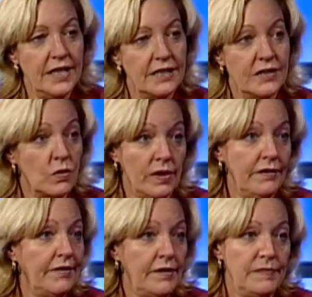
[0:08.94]
his
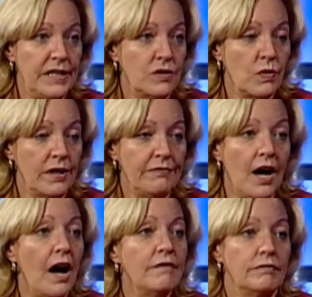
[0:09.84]
25 by 25,